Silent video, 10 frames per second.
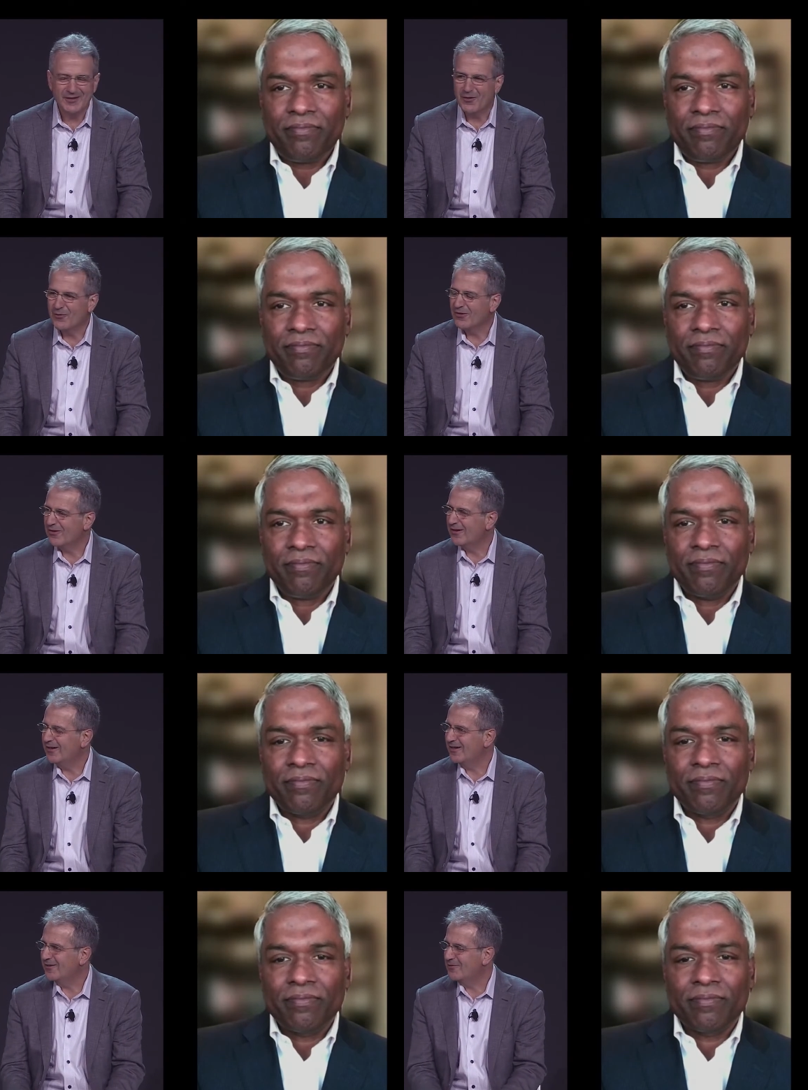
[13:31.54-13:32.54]
Speaker 1: know
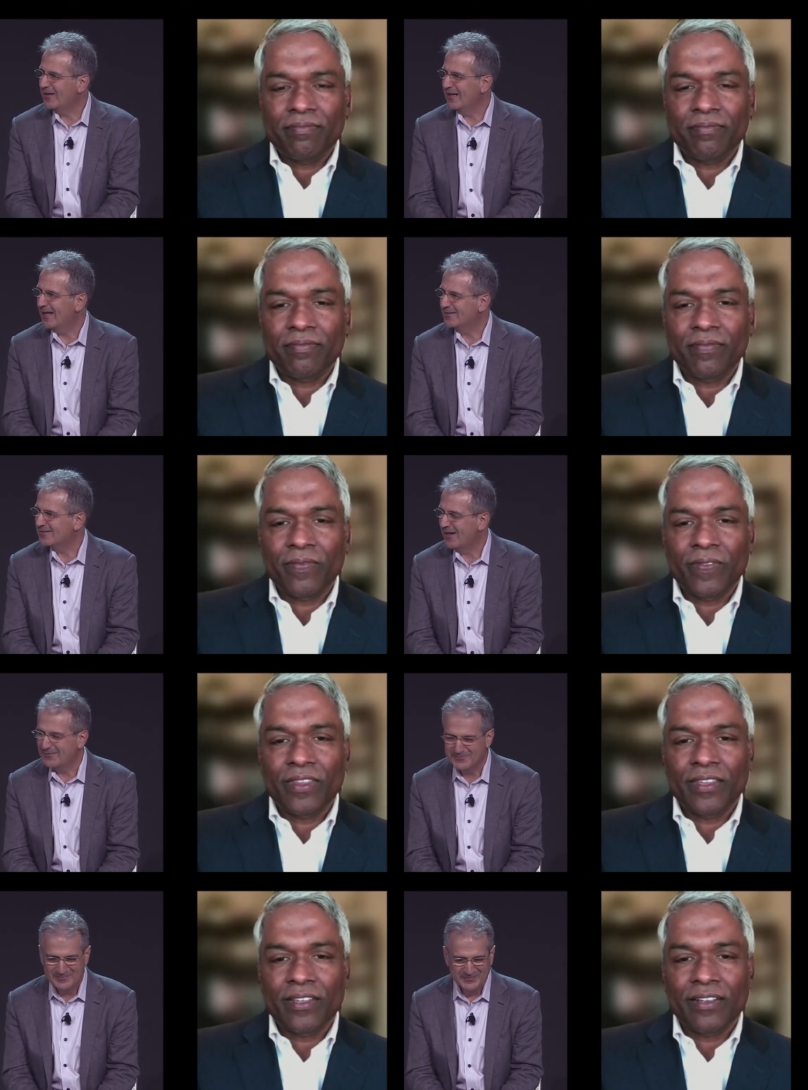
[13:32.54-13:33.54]
we're running out of
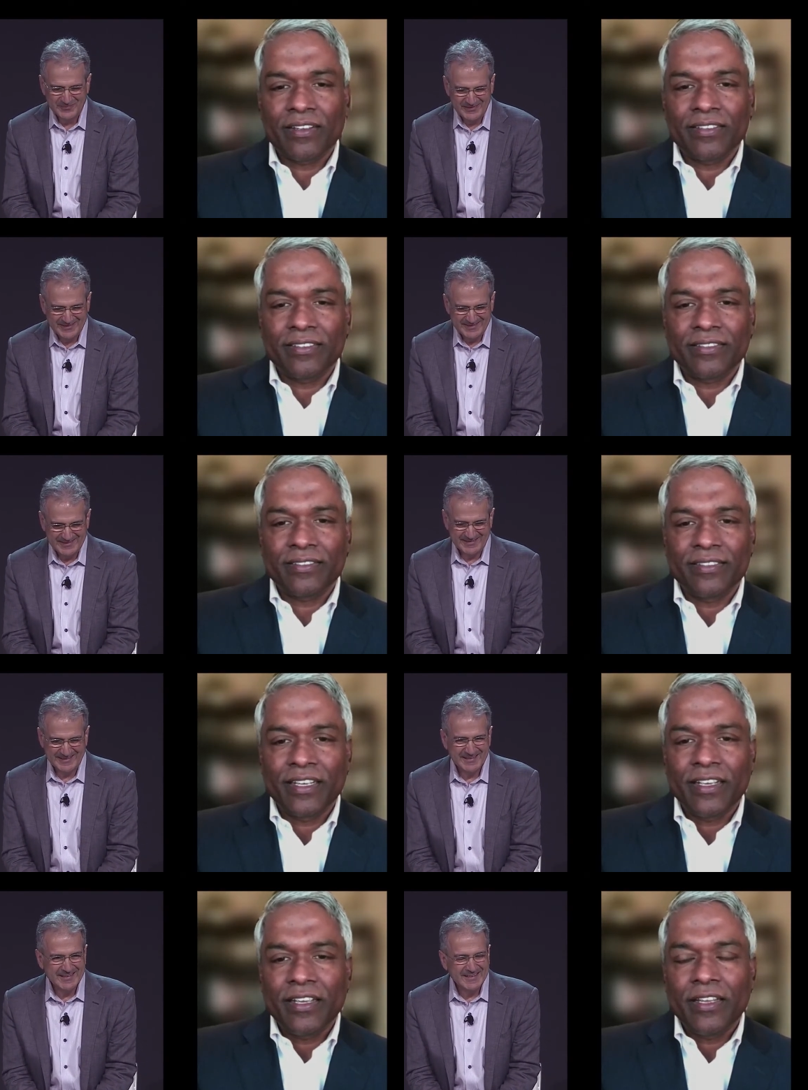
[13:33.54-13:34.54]
time.
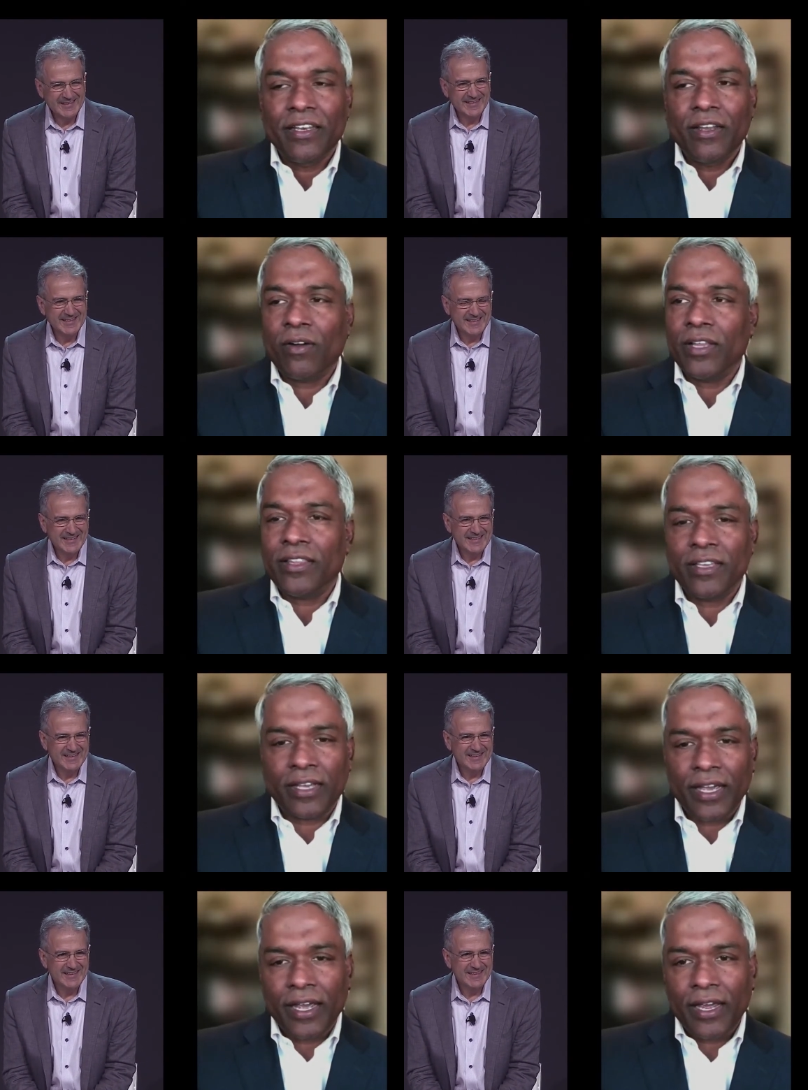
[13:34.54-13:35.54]
Speaker 2: No, I think
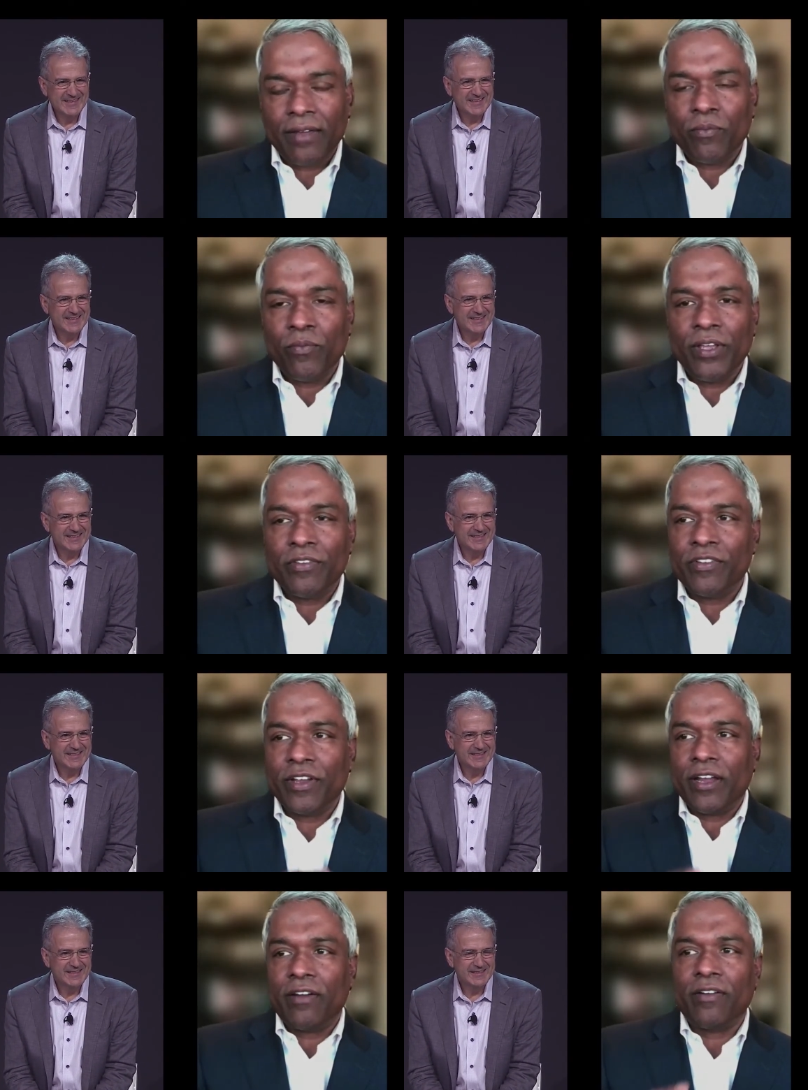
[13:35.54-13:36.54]
we
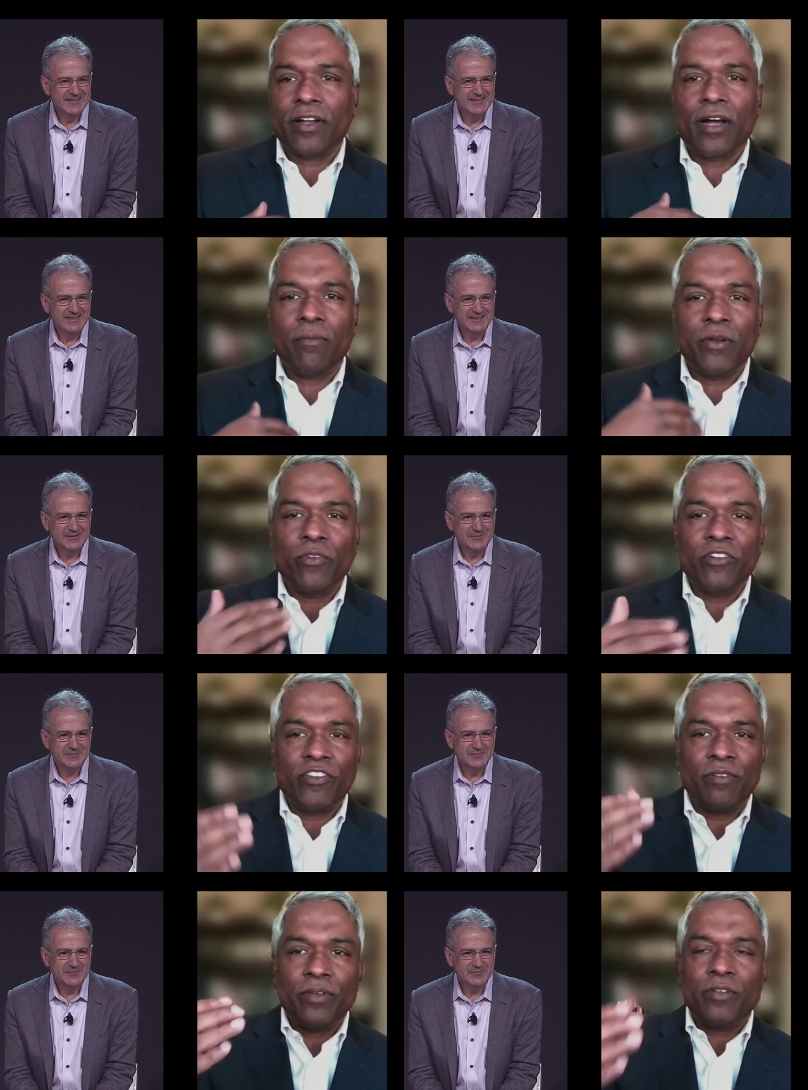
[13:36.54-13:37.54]
share a common
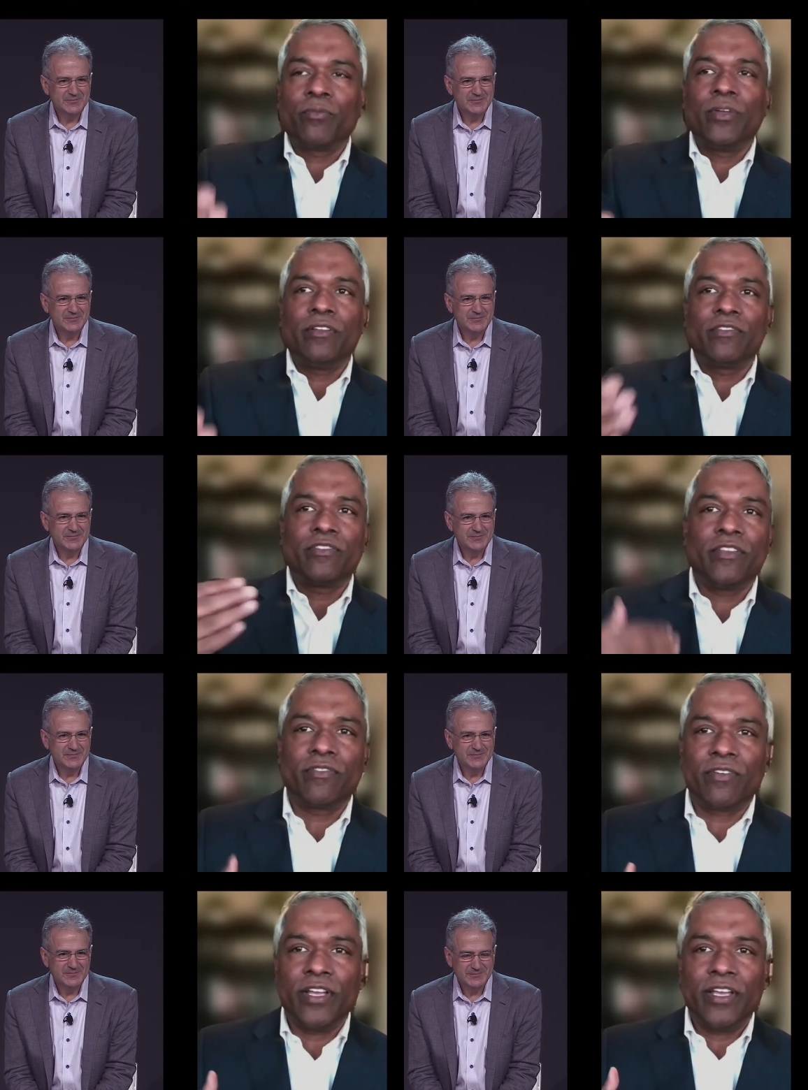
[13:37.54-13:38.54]
vision between
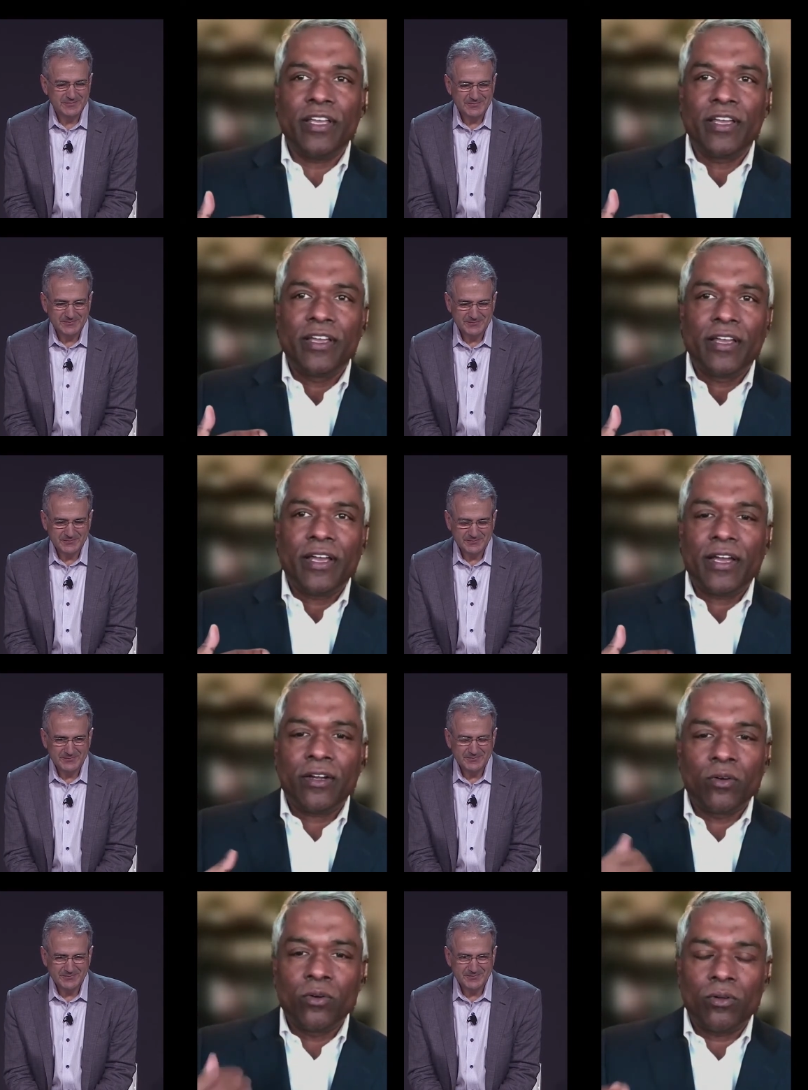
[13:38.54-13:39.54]
C3 and
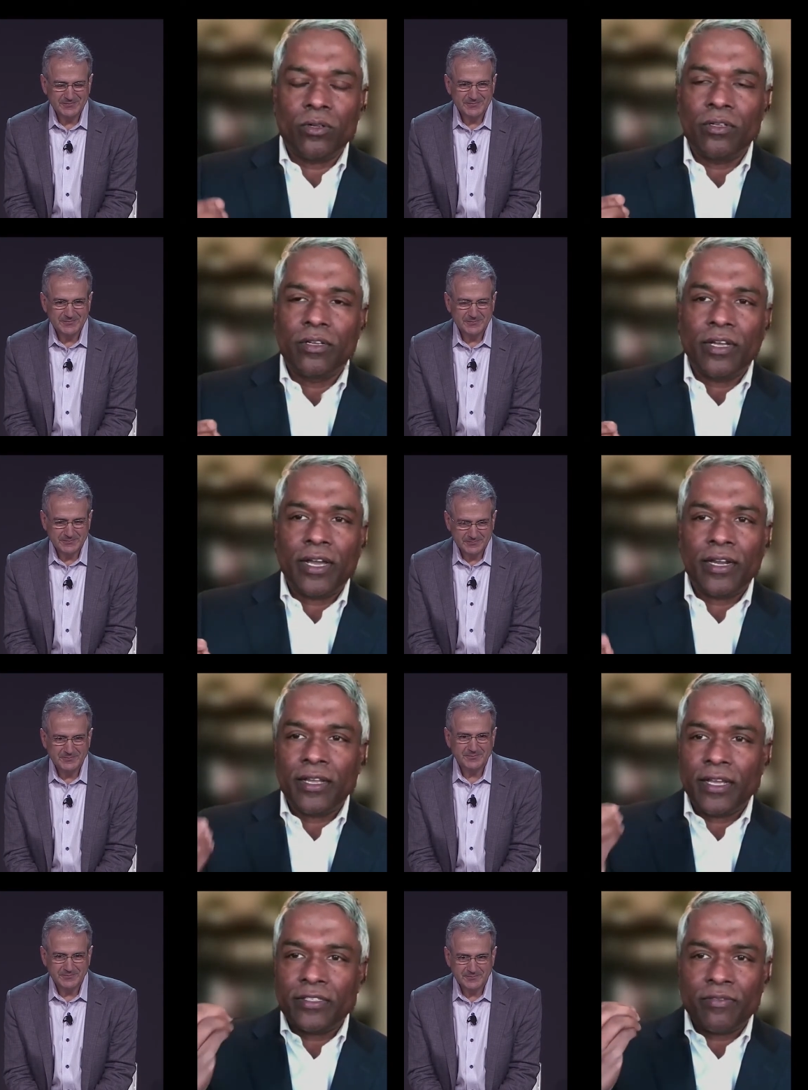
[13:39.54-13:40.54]
Google. And it's a